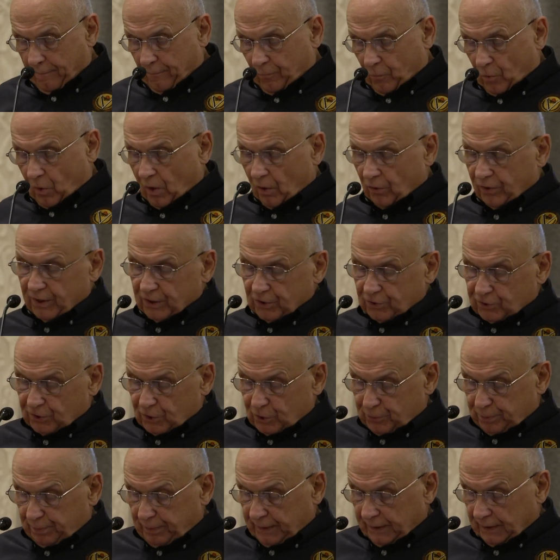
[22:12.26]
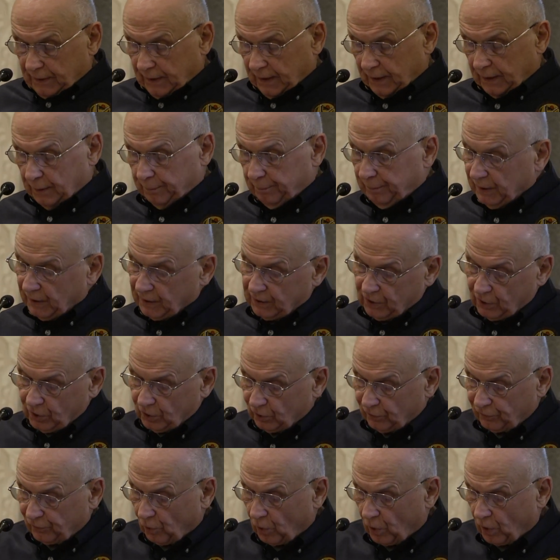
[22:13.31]
While this has been a big
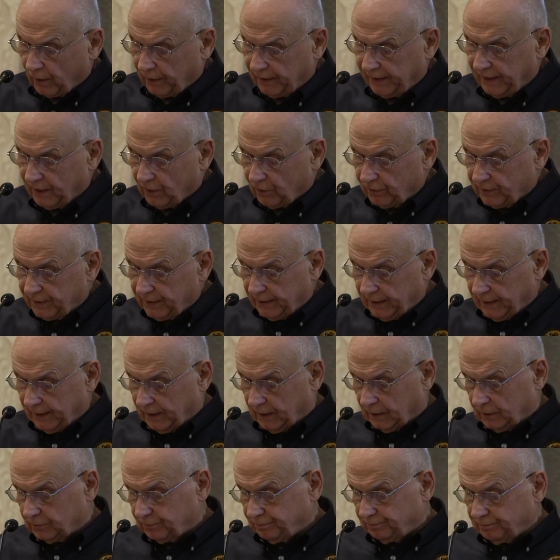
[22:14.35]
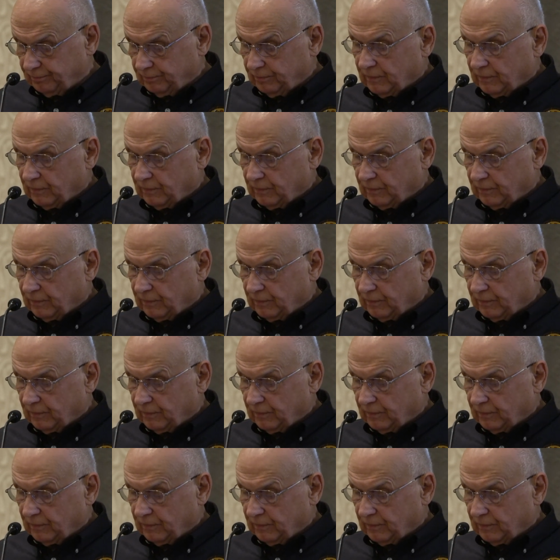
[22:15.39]
year for our downtown,